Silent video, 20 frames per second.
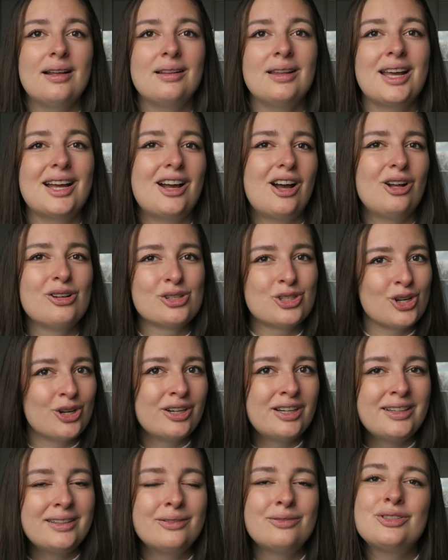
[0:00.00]
like
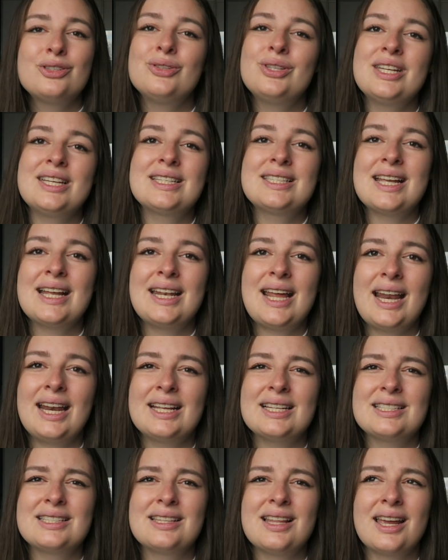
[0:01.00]
alternative to this and that
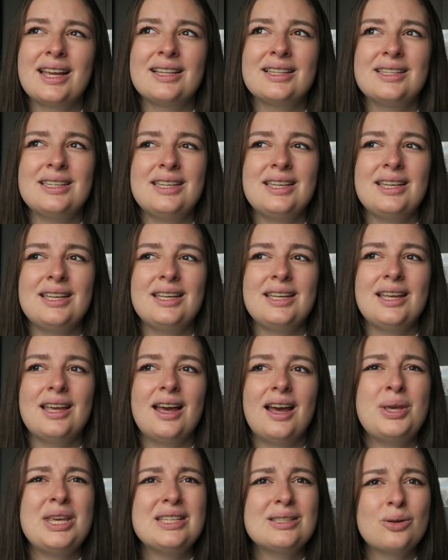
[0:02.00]
is like
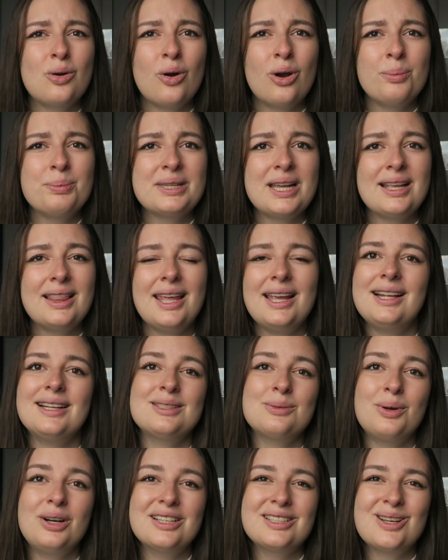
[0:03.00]
the Peace Corps I think
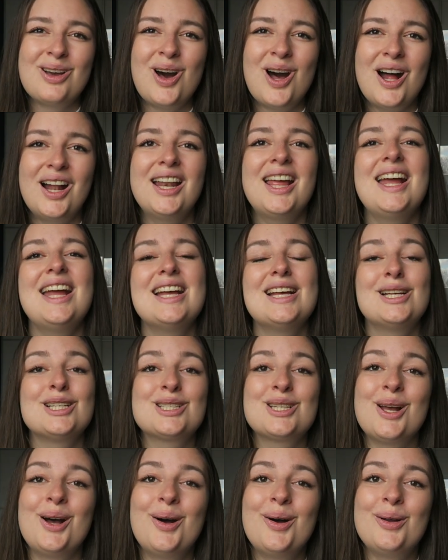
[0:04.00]
that's what it's called
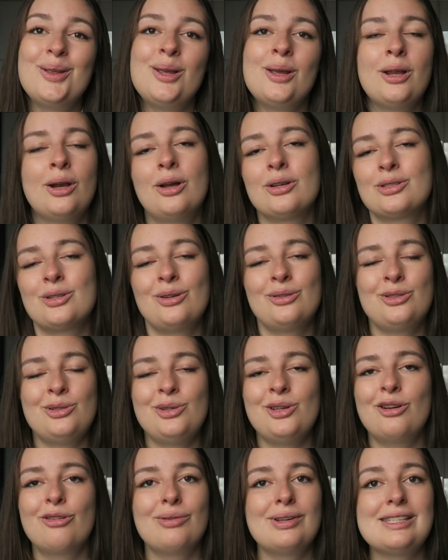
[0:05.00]
so you can also do
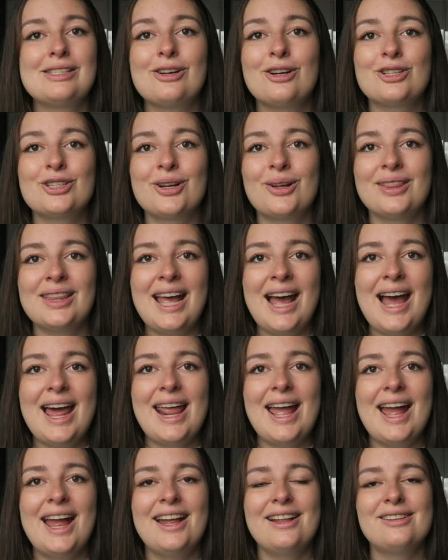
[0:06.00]
your research on
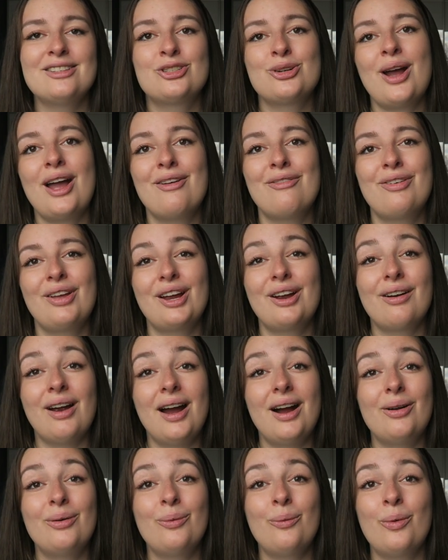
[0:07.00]
that and try and figure
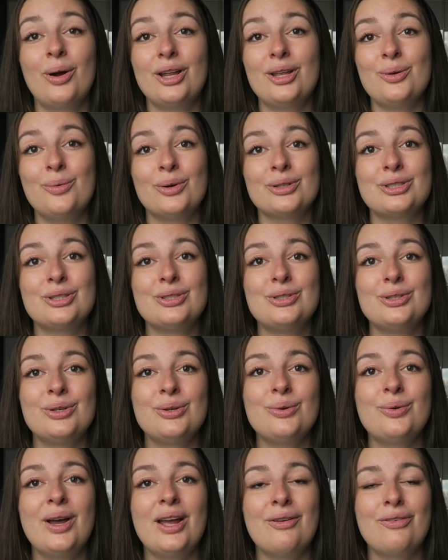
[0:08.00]
out what you want to
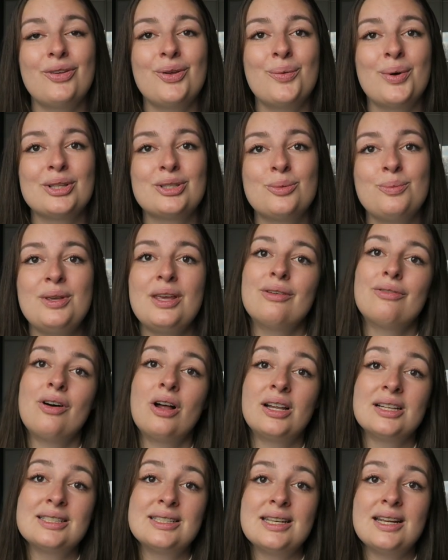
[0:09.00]
do if you want to be a
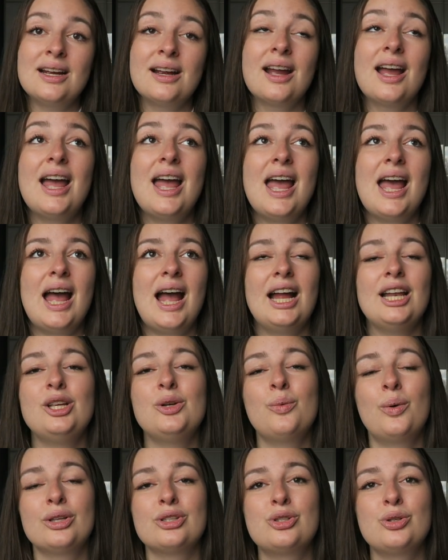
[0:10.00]
volunteer and
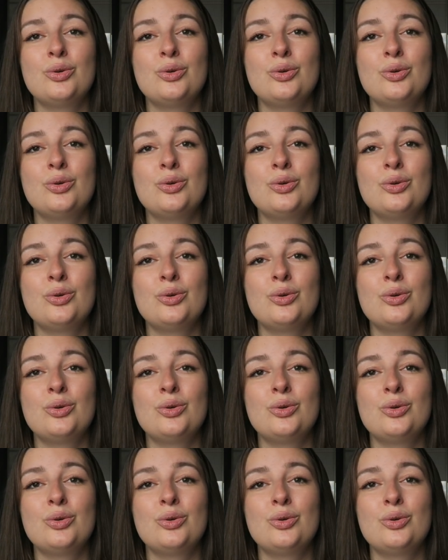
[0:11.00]
you want